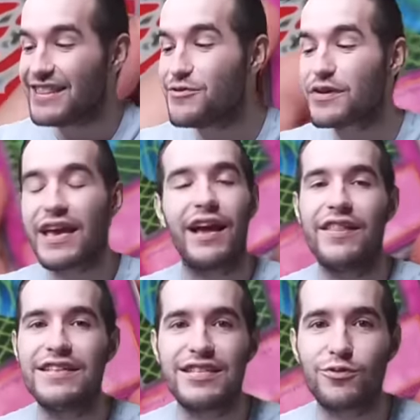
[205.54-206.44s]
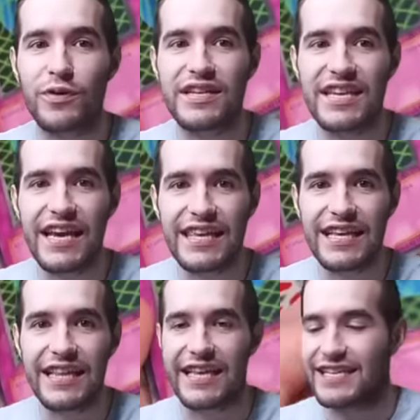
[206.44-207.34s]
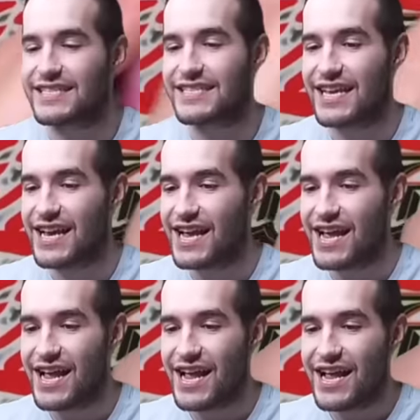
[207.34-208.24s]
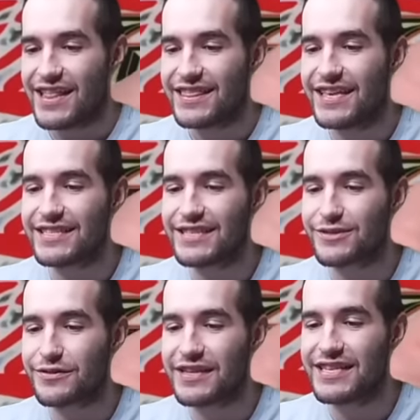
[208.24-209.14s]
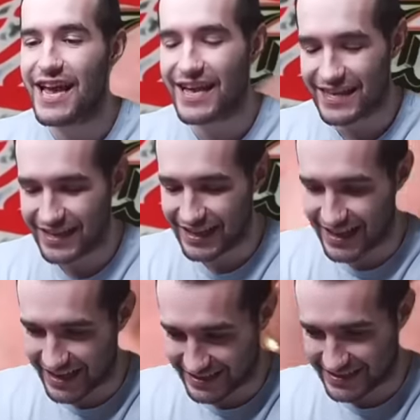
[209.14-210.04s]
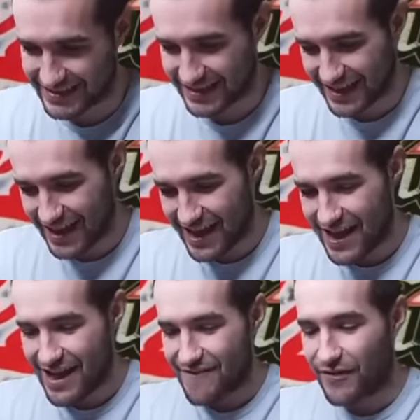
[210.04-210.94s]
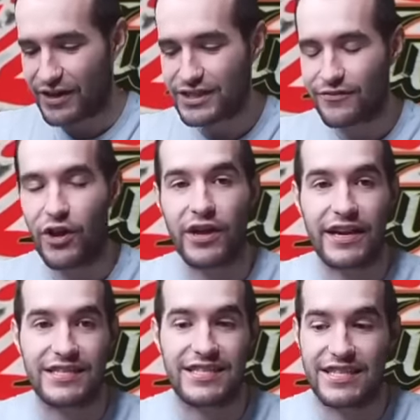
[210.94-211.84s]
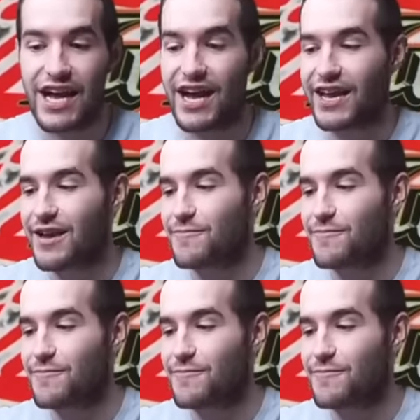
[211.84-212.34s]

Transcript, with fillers: You get, this is ridiculous. This is ridiculous. First of all, I got stuck.